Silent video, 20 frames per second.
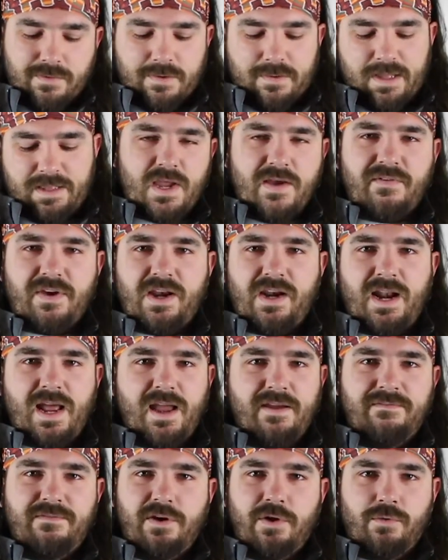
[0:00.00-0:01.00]
I've got an
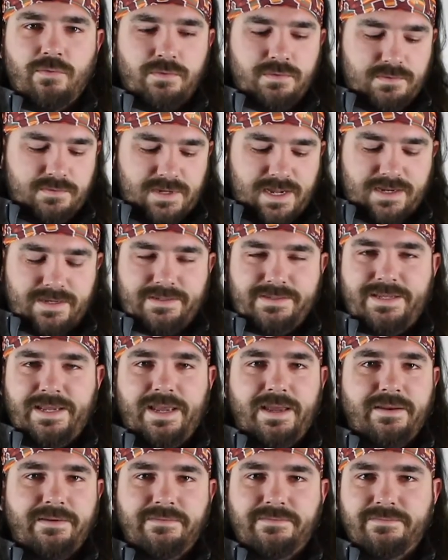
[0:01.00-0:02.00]
iPhone
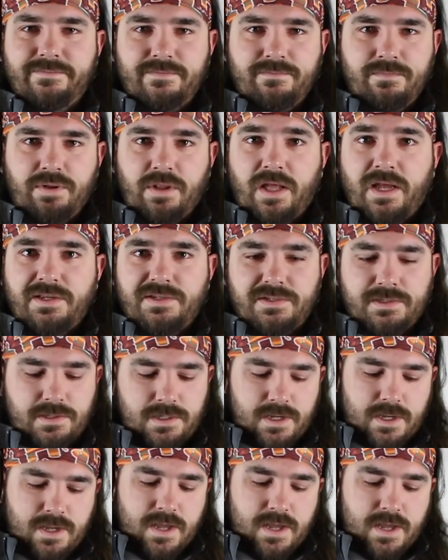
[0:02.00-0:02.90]
10 Plus,